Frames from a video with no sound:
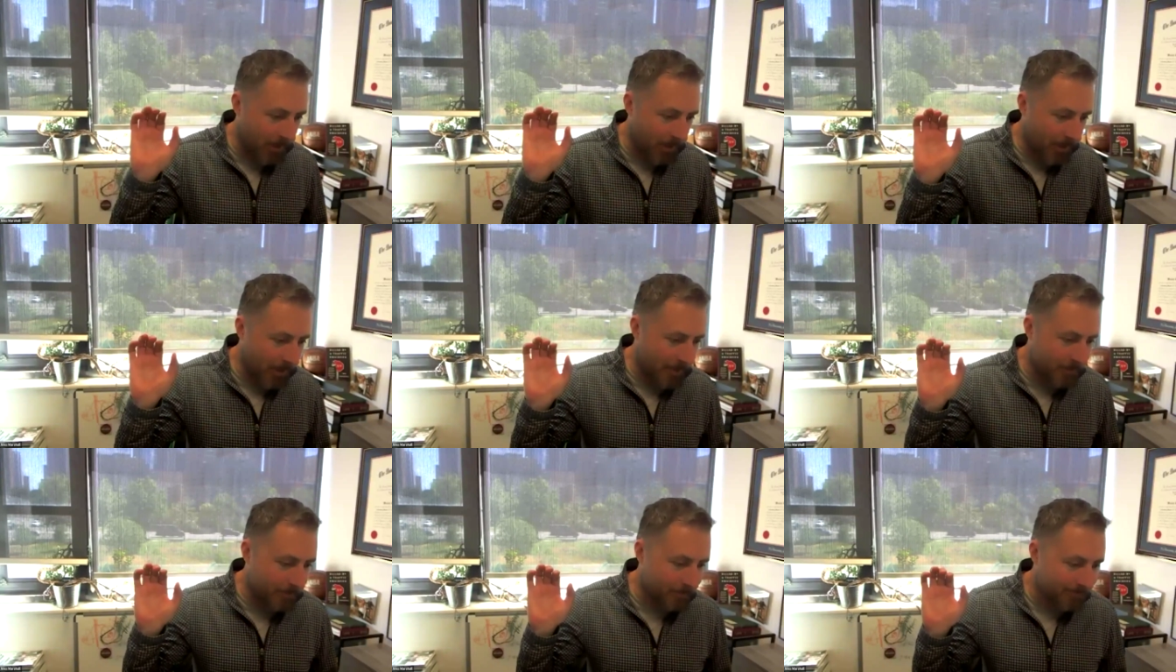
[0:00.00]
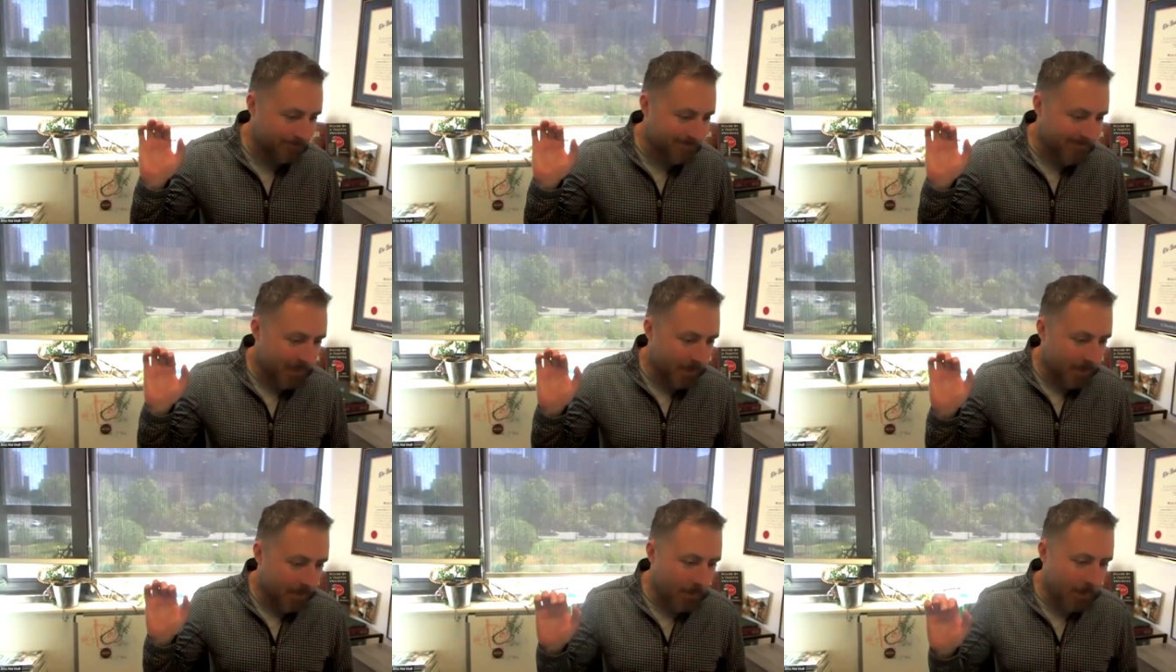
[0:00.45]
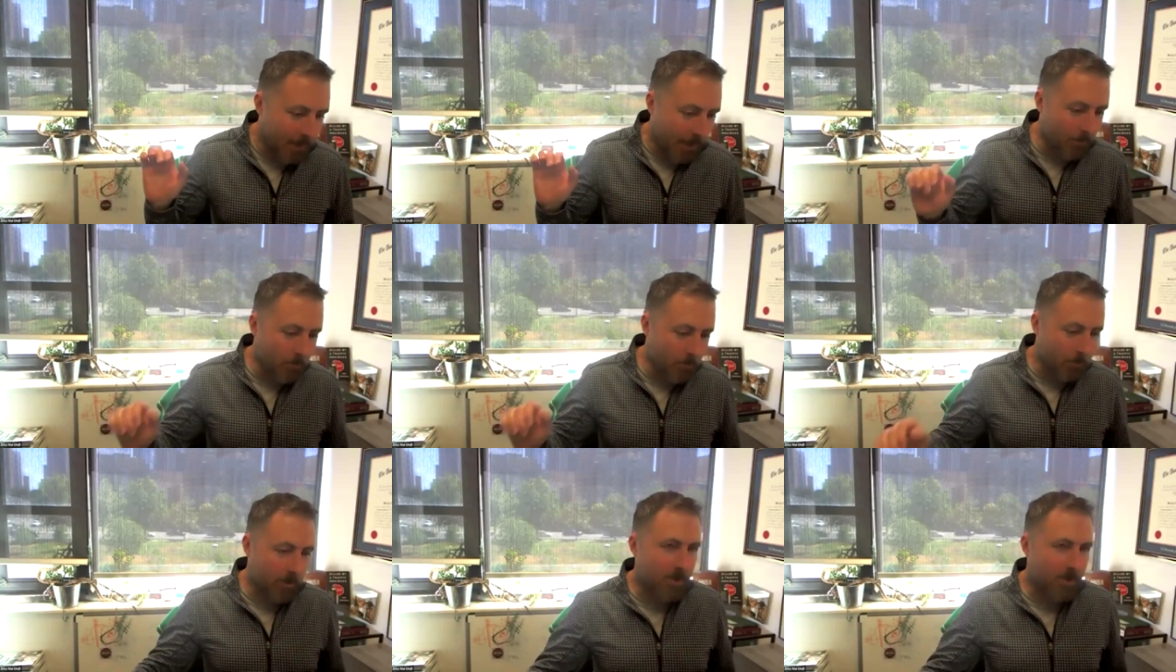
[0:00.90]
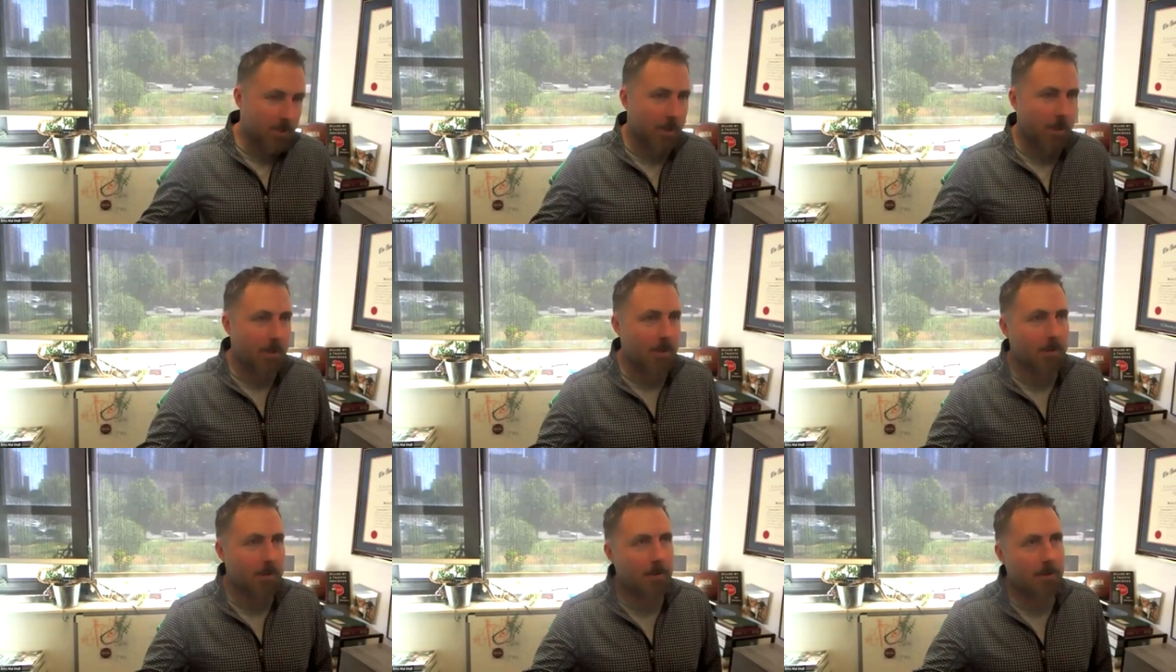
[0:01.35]
Now, I will
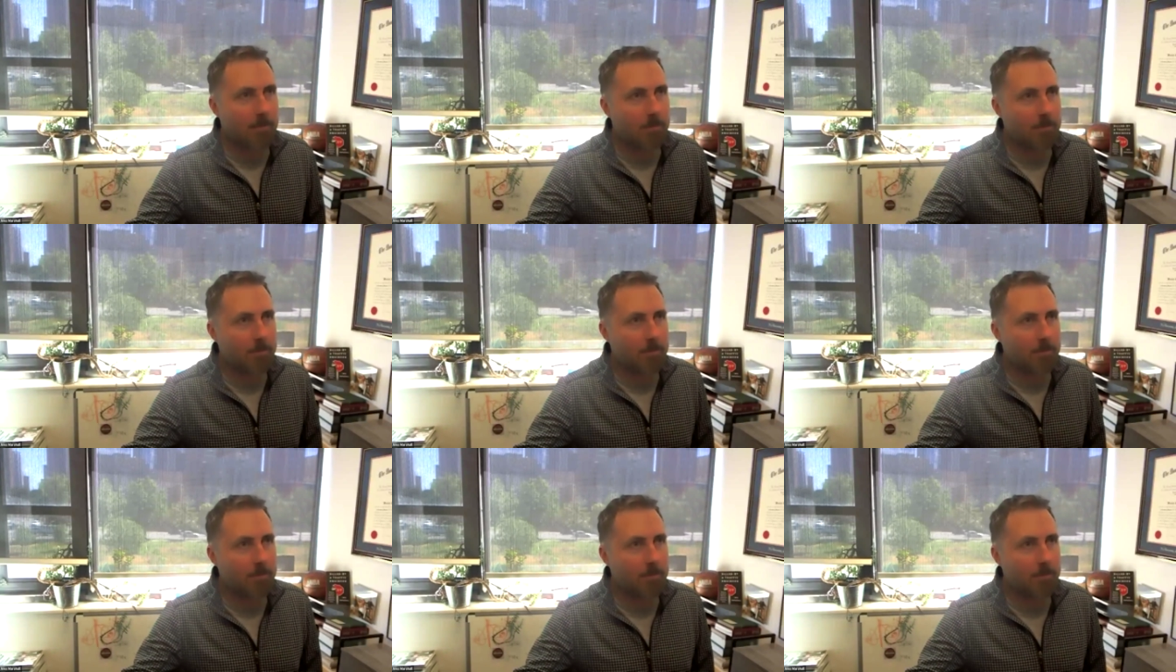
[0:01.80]
say